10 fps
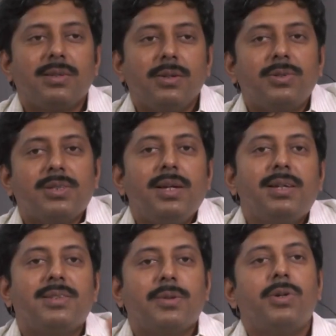looks like
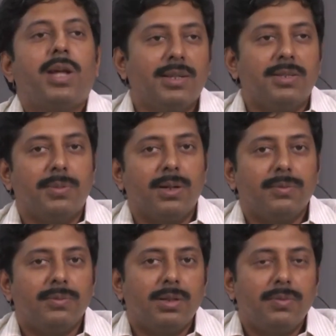it's about algebra.
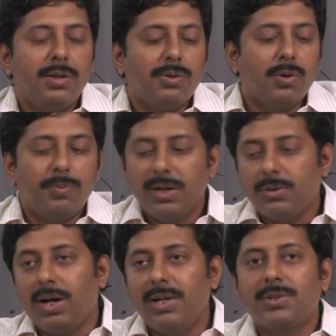And when you go back to
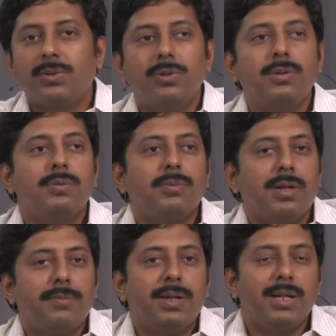high school,
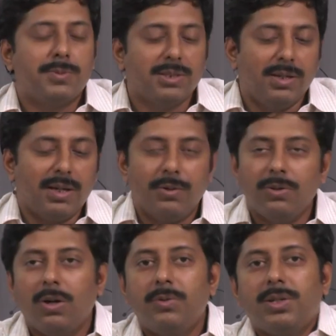typically, especially, I don't know
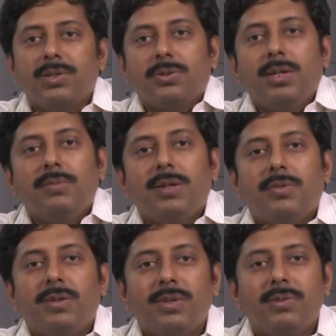how it is today, but
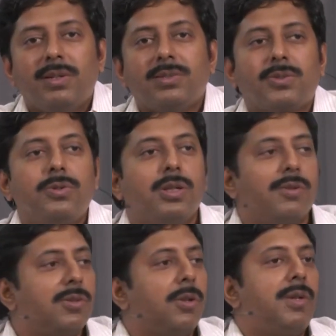when we were in school, there
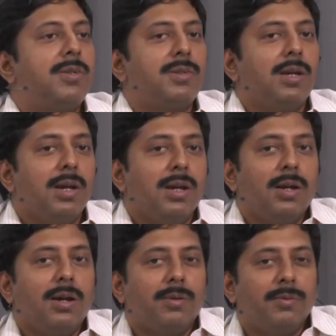was always,
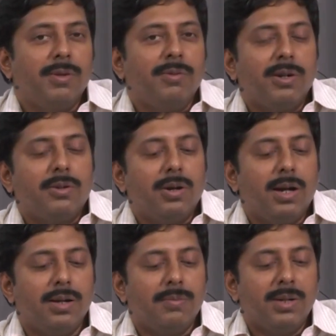when we went
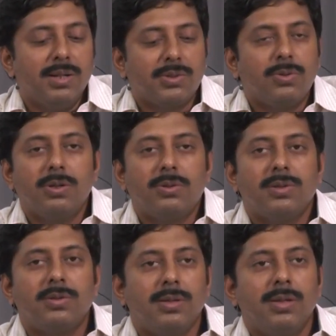to middle school, it
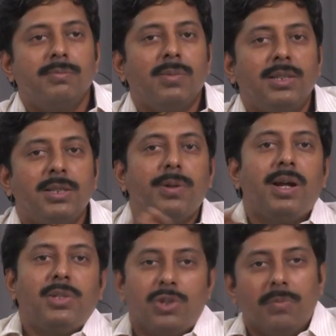was algebra
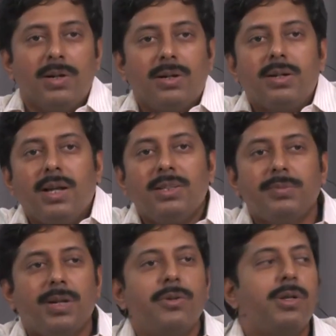and geometry. In
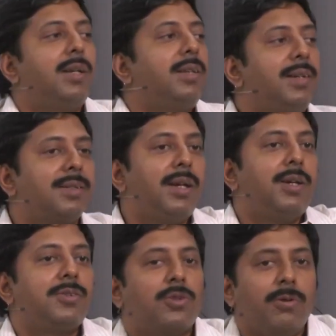algebra, you did things like
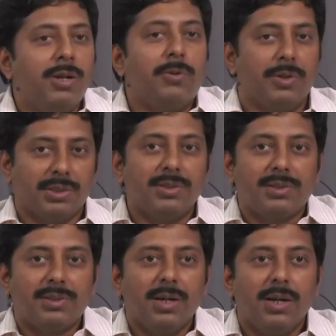you solved
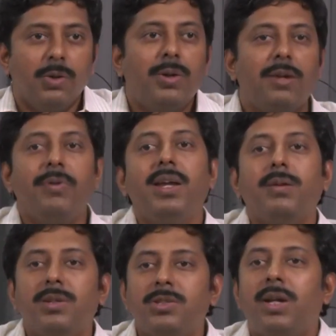equations. You had
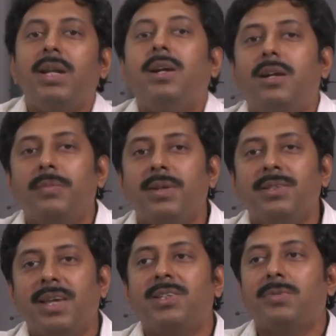variables, you had indeterminates,
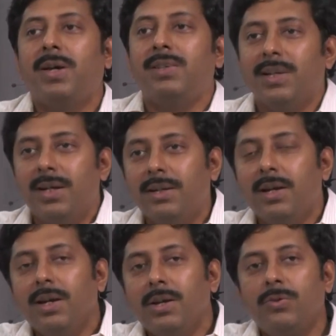x, y, z, you